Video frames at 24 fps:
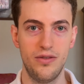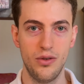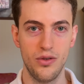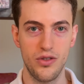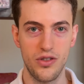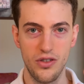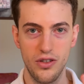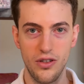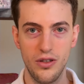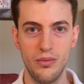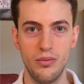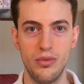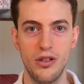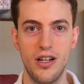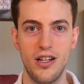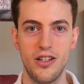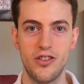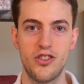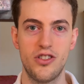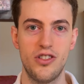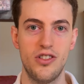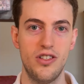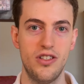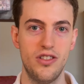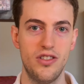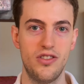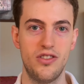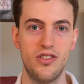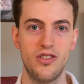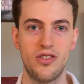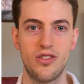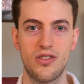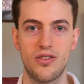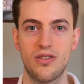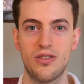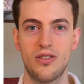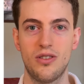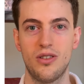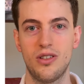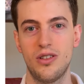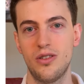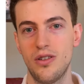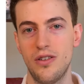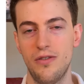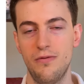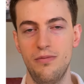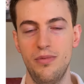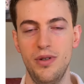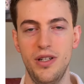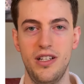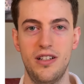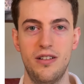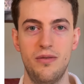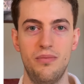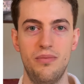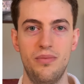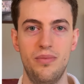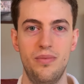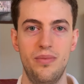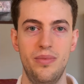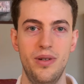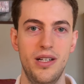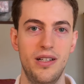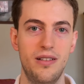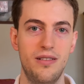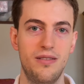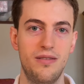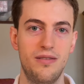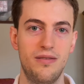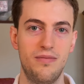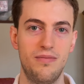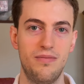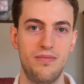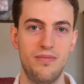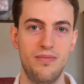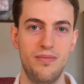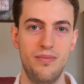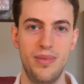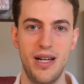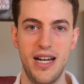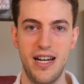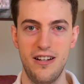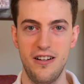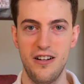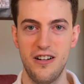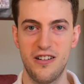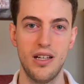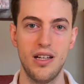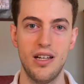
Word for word: also the blushes, just could have been a bit better.